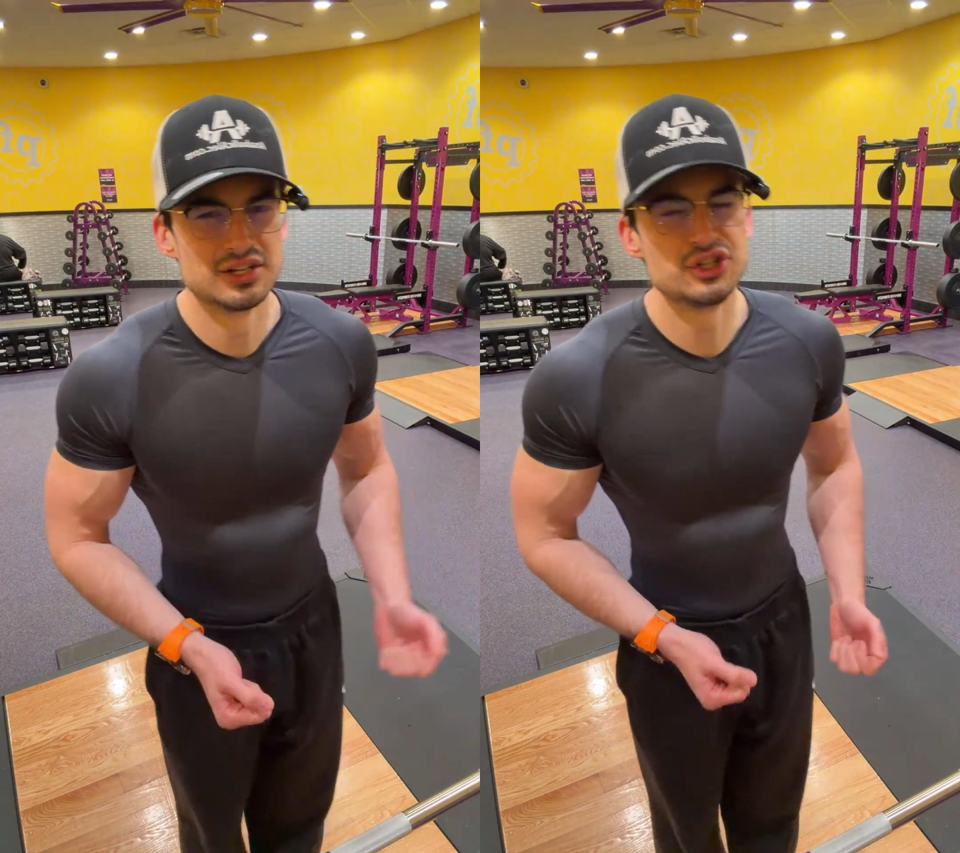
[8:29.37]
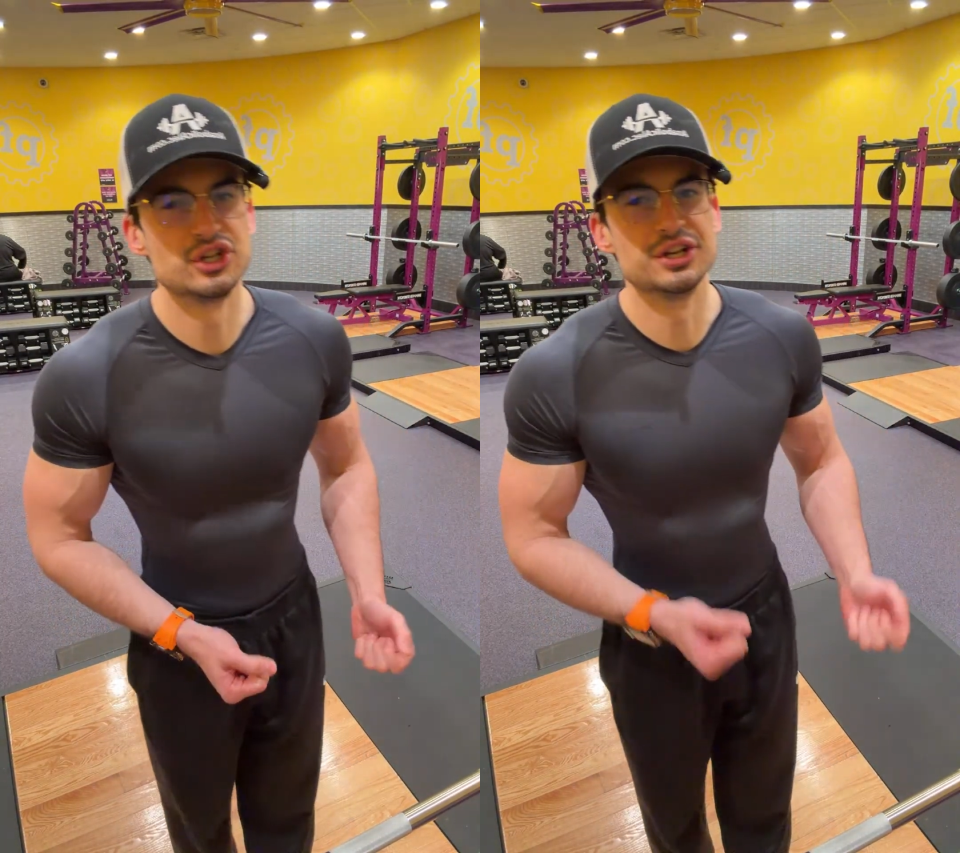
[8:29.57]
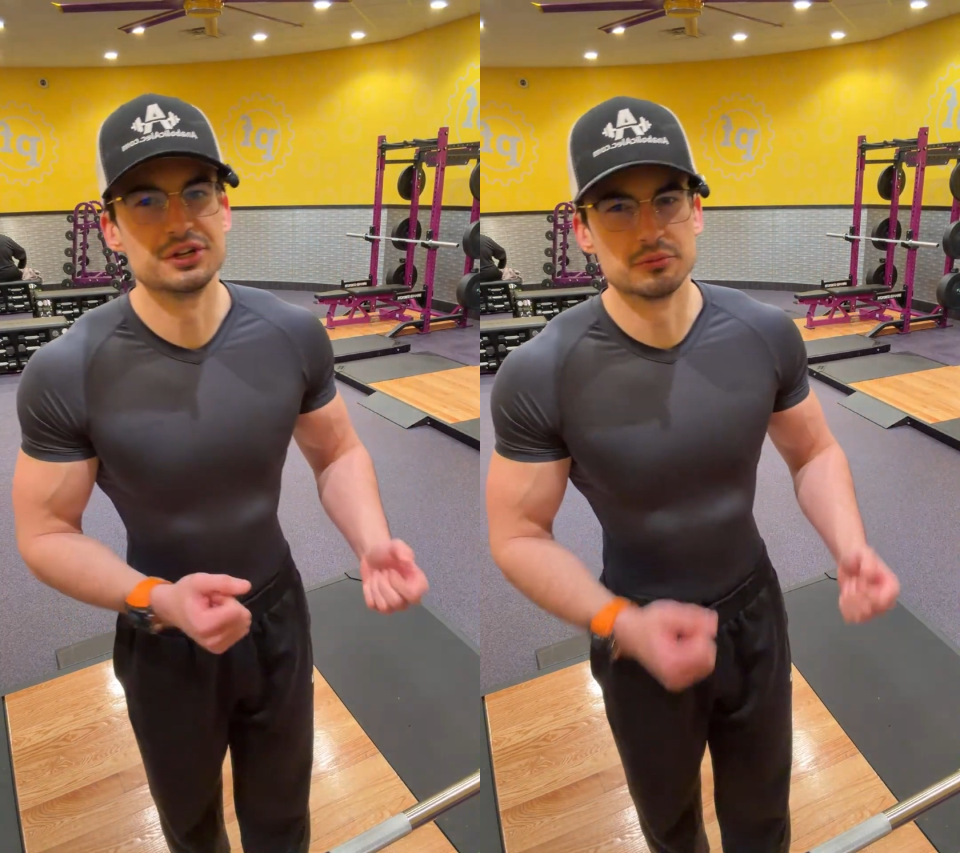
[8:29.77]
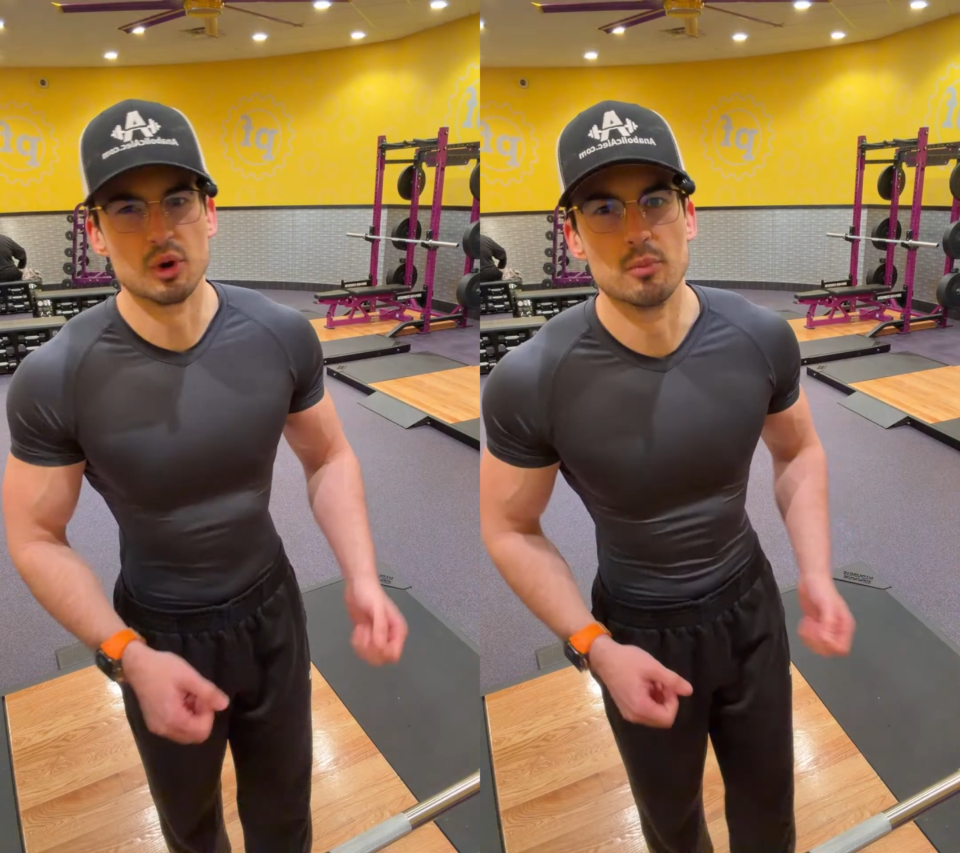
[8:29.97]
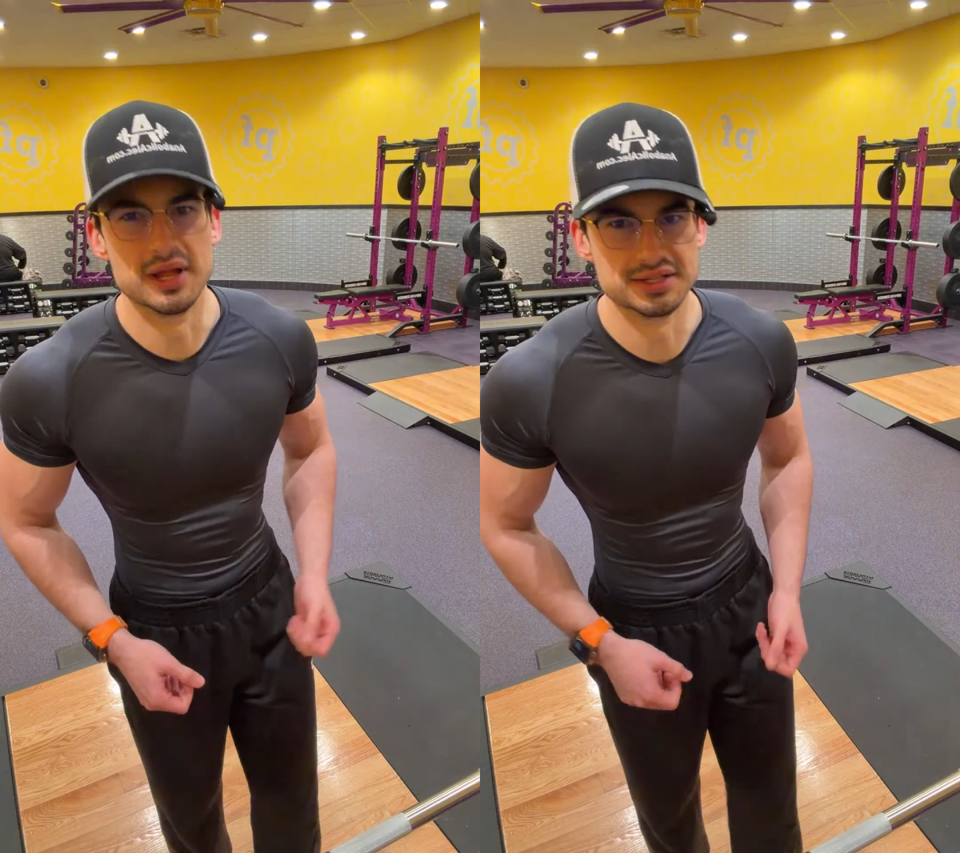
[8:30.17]
cheating
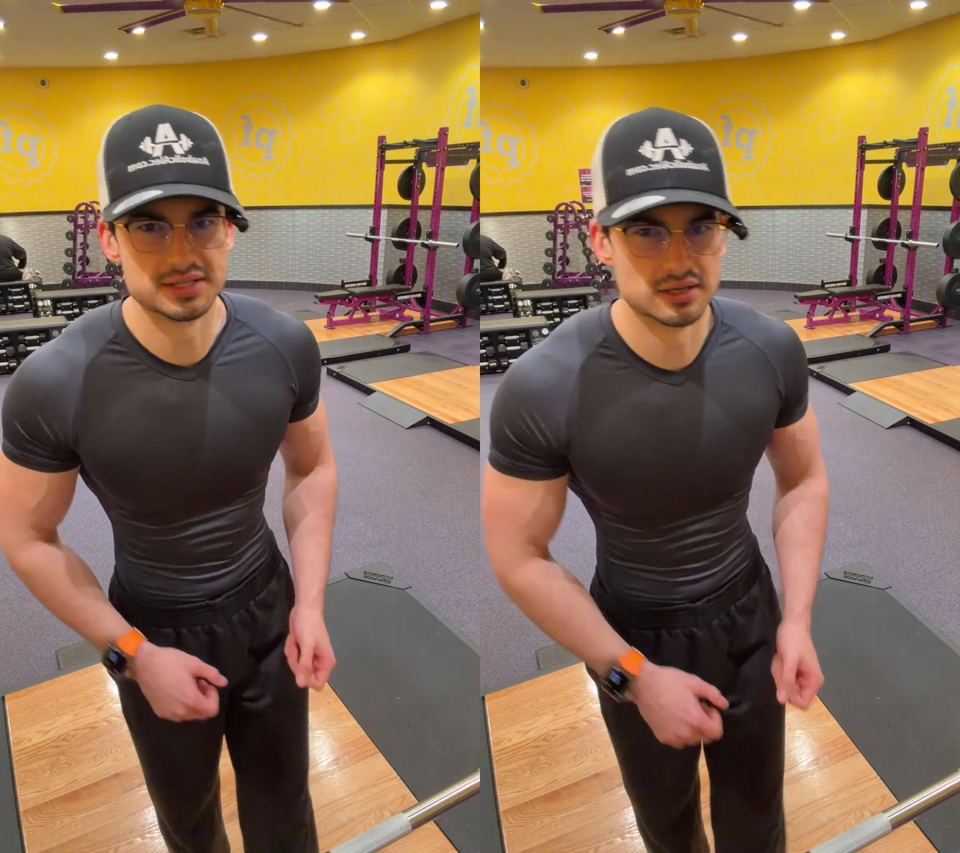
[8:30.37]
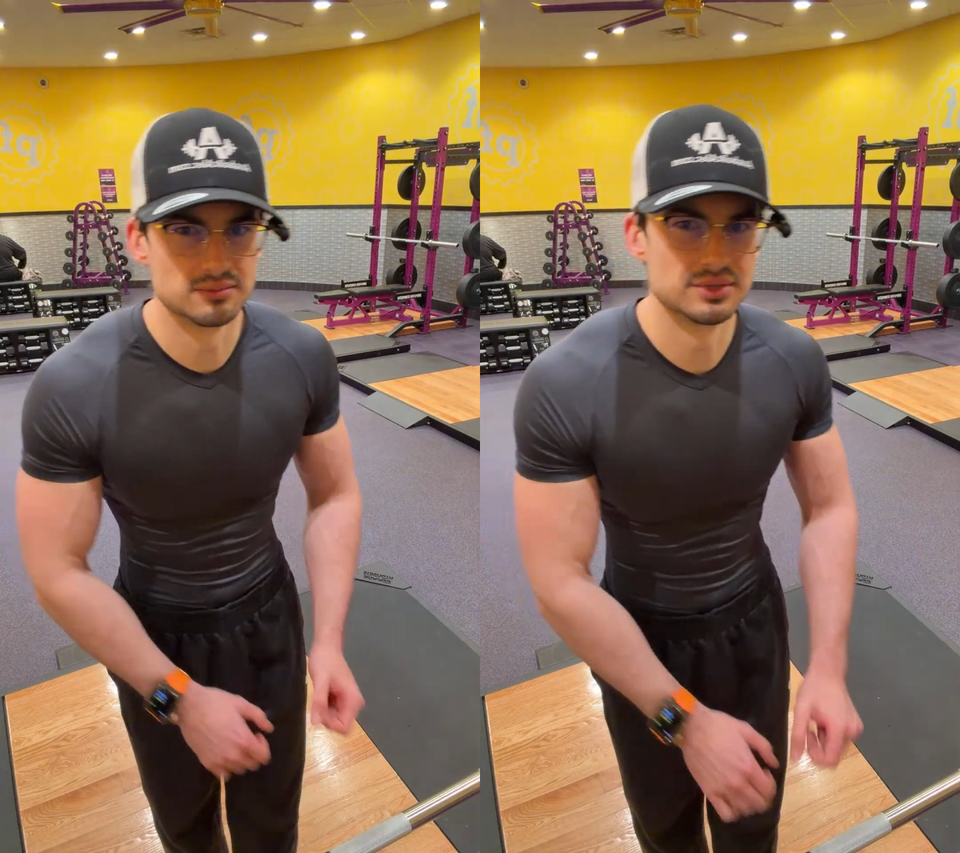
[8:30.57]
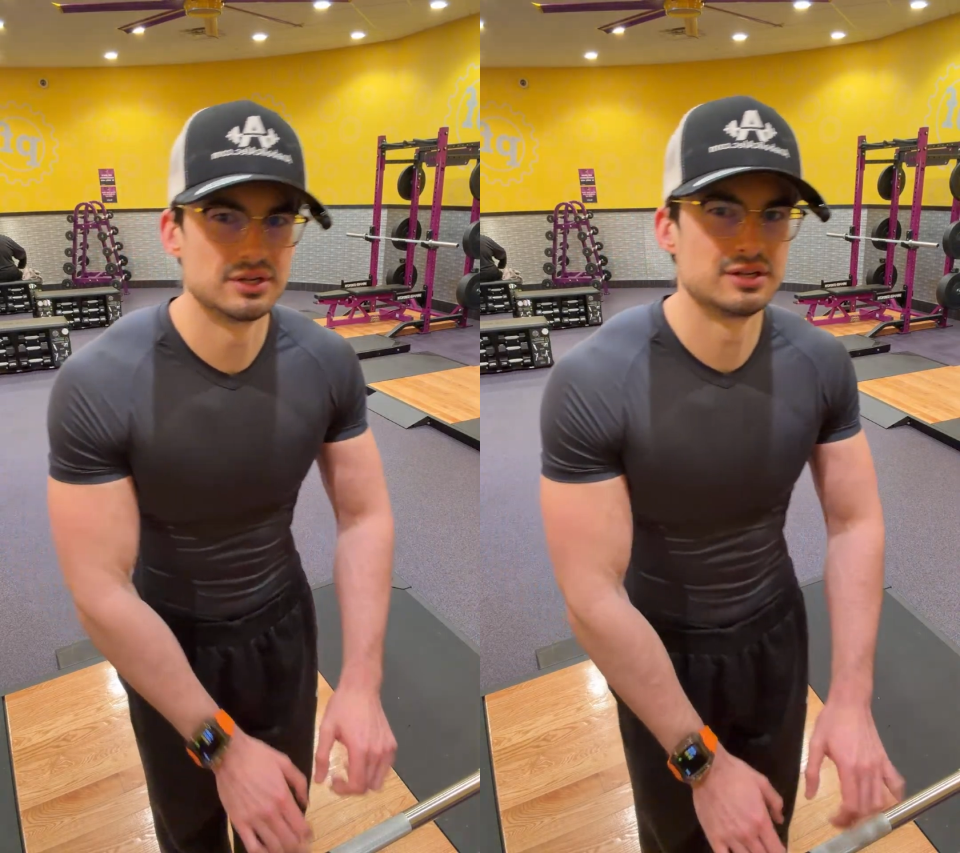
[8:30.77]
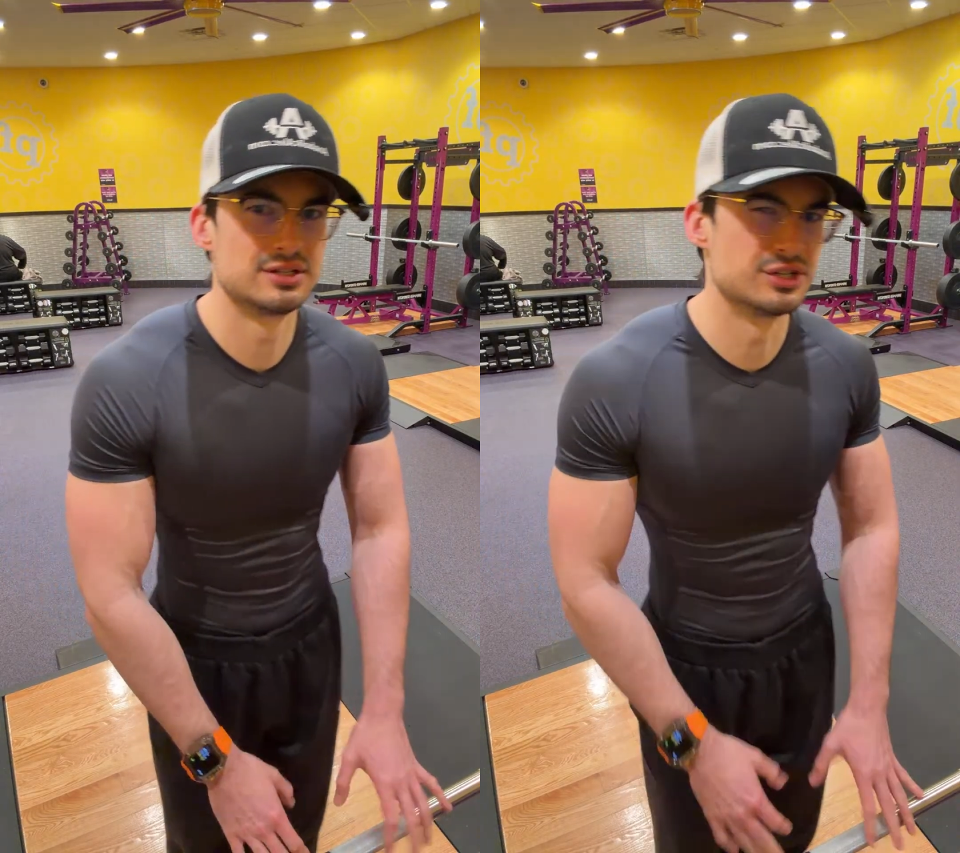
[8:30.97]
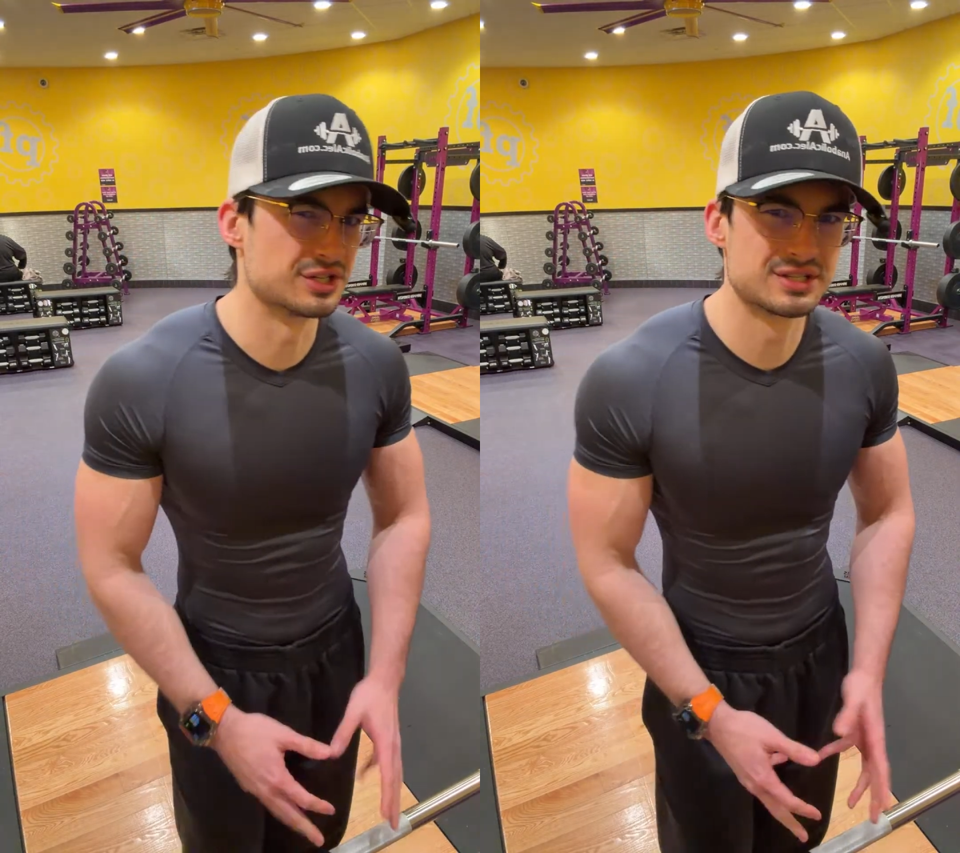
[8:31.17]
momentum
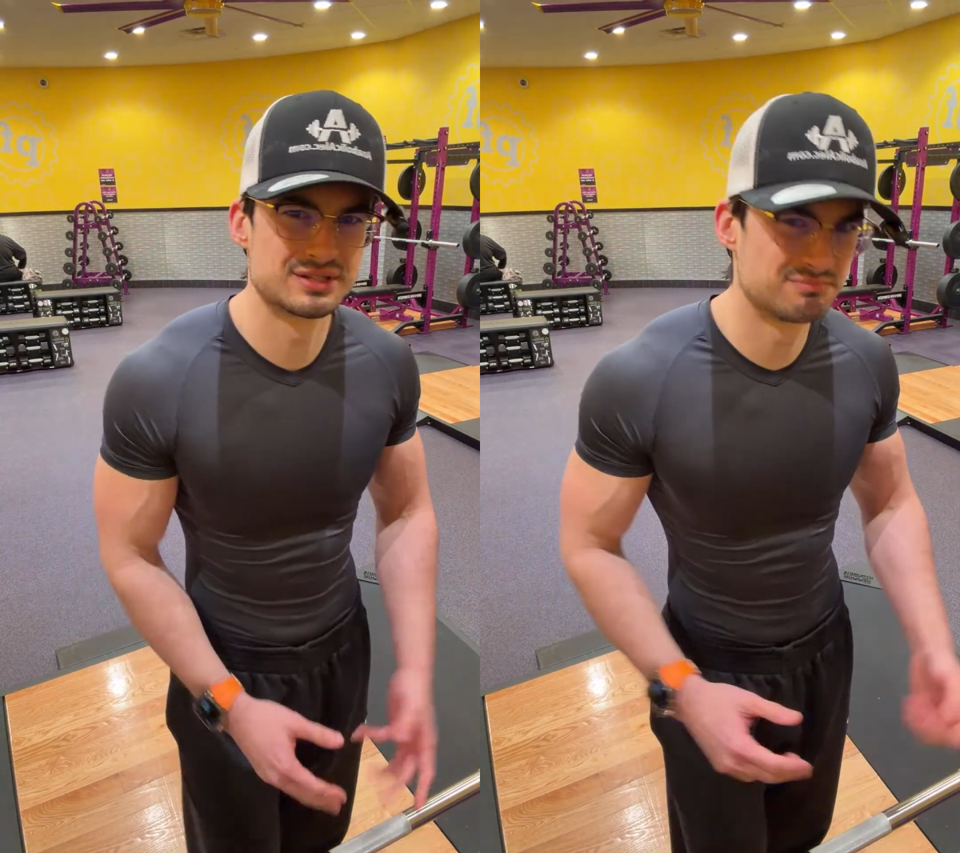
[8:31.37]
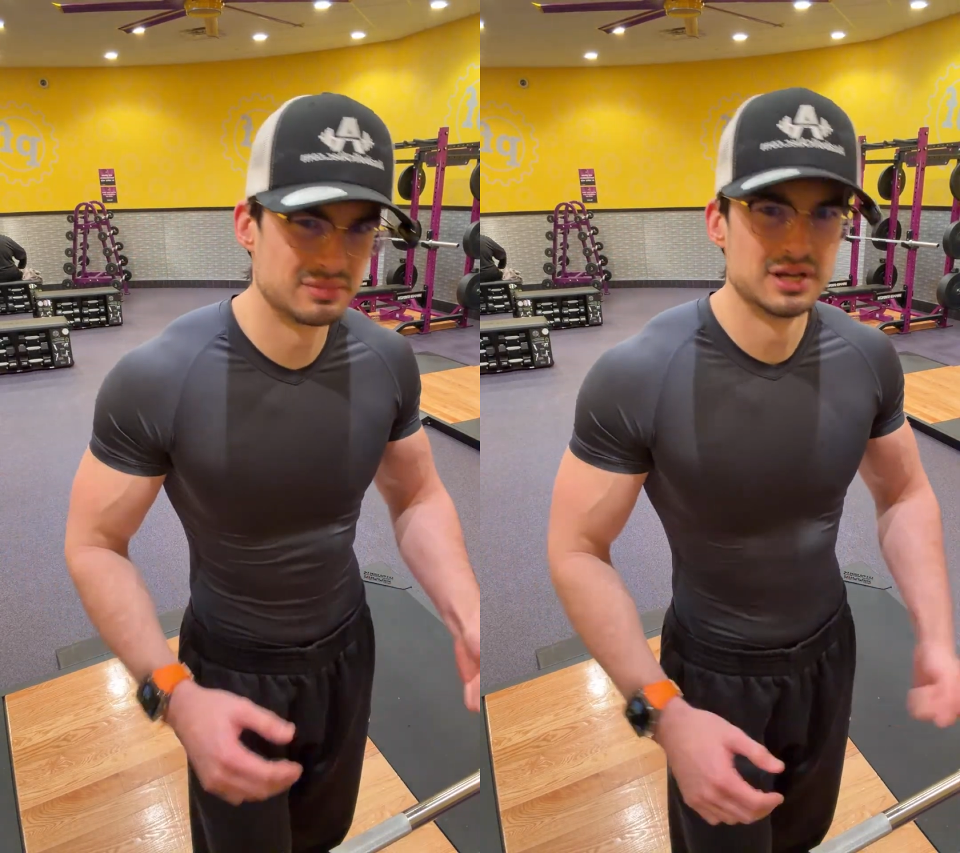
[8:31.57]
to just